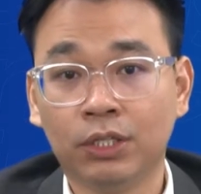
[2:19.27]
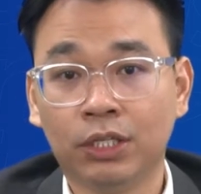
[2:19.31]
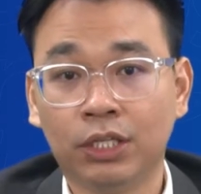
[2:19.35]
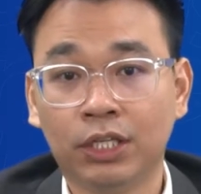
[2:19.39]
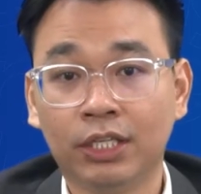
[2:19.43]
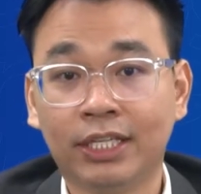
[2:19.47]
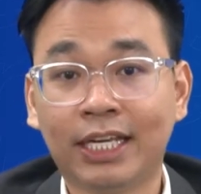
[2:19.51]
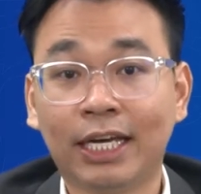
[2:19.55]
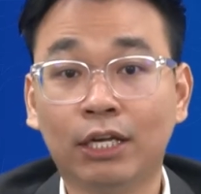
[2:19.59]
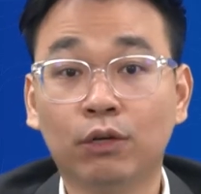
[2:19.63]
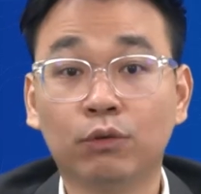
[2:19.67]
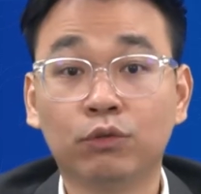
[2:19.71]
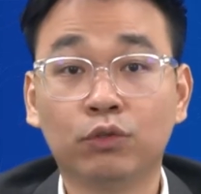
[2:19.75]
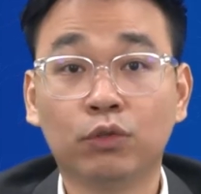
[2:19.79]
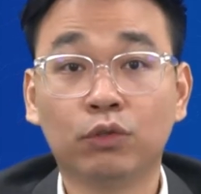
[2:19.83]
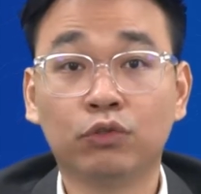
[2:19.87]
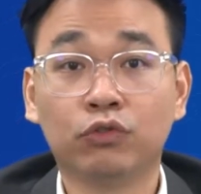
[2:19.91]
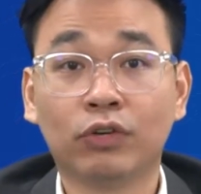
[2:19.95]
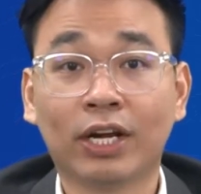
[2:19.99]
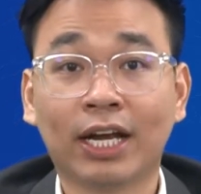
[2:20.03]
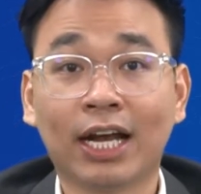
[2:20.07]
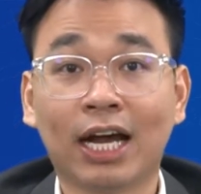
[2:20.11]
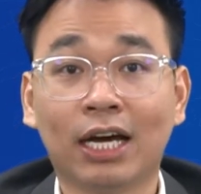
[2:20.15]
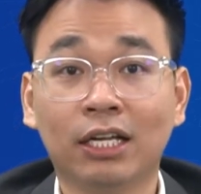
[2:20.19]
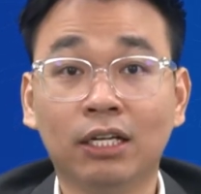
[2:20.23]
It can also
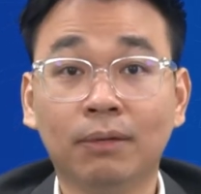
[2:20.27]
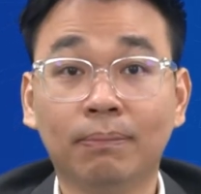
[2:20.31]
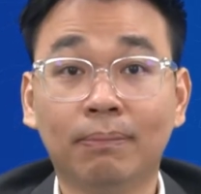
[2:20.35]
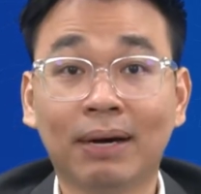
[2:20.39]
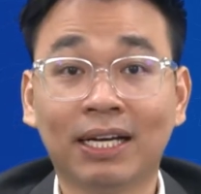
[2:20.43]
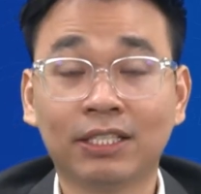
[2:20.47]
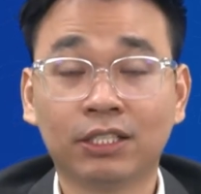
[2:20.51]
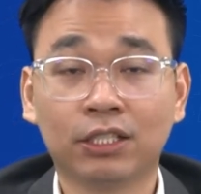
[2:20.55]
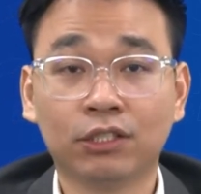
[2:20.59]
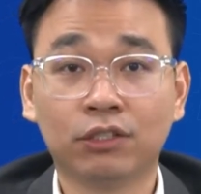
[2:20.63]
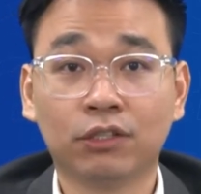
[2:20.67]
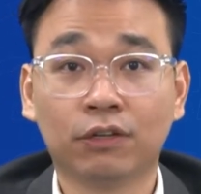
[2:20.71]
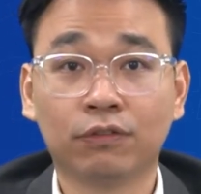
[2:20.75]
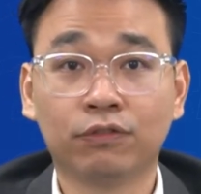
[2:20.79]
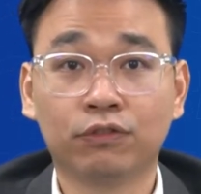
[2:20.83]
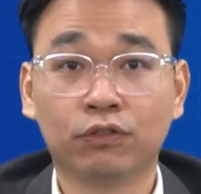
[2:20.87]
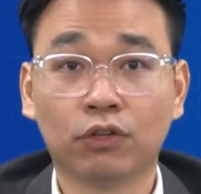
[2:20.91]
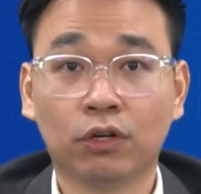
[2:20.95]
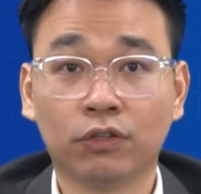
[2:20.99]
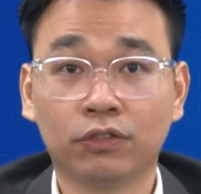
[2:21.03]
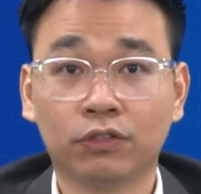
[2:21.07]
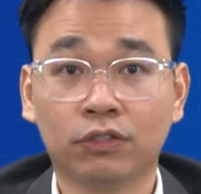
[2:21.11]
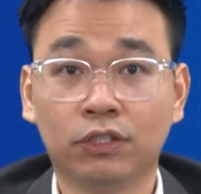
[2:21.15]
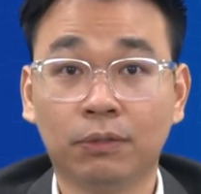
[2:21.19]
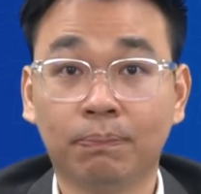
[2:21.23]
track other baskets of
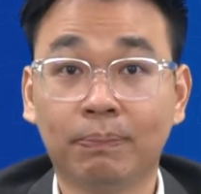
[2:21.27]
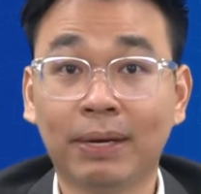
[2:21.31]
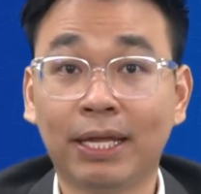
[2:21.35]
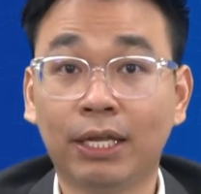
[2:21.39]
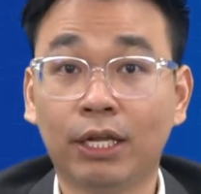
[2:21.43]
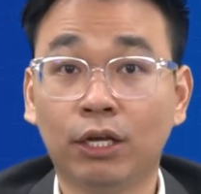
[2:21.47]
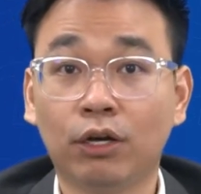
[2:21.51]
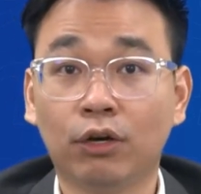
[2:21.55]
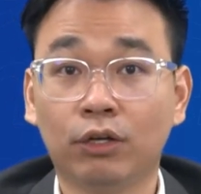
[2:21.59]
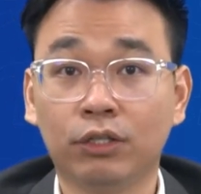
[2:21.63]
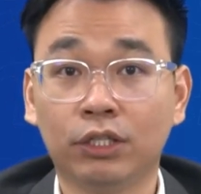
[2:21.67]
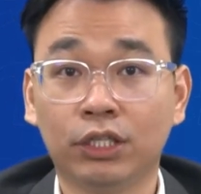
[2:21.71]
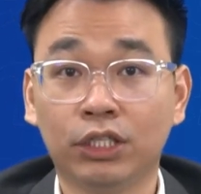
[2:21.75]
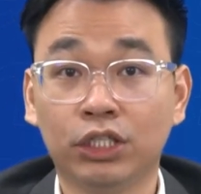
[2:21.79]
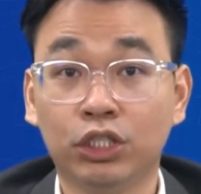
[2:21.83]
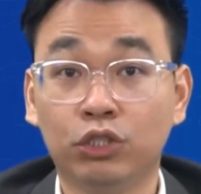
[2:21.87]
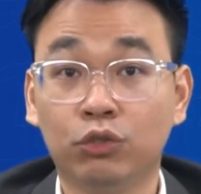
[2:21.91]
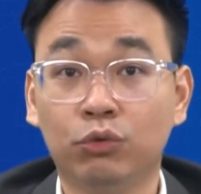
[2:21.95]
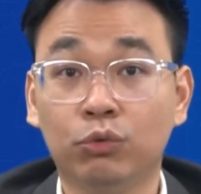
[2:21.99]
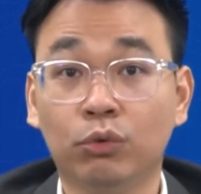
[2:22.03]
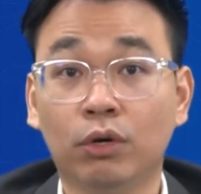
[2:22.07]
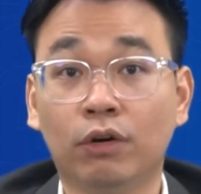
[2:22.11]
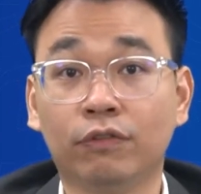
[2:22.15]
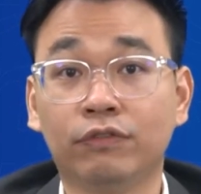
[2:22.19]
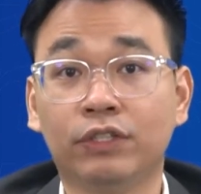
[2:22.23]
stocks depending on the
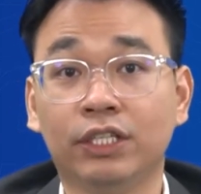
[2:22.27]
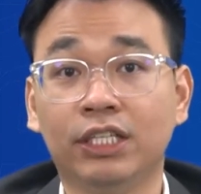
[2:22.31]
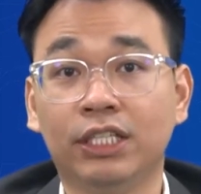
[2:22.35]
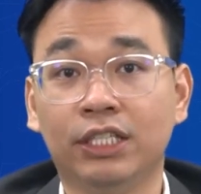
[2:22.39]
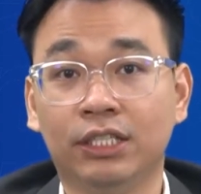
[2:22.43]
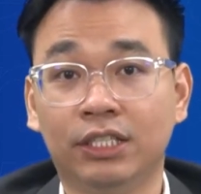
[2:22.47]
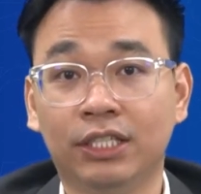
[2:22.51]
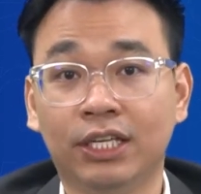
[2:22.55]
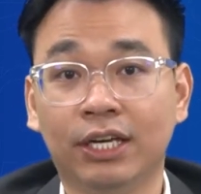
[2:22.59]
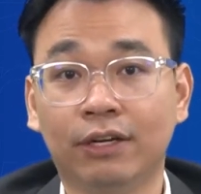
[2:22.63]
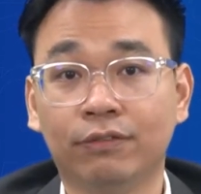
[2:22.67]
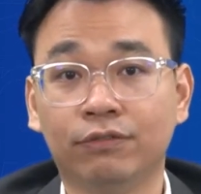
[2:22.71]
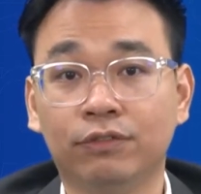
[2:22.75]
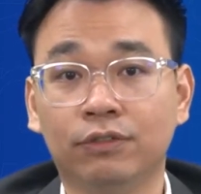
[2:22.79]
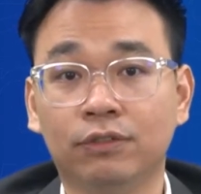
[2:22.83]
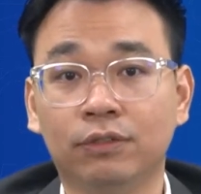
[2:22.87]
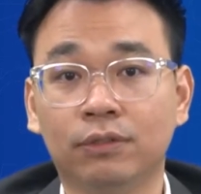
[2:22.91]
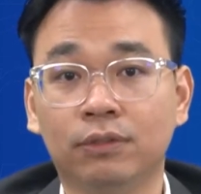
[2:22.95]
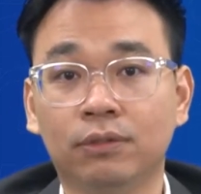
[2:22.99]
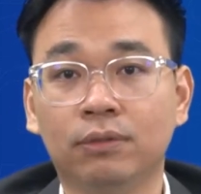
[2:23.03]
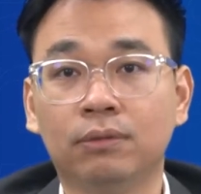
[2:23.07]
issue of the ETFs.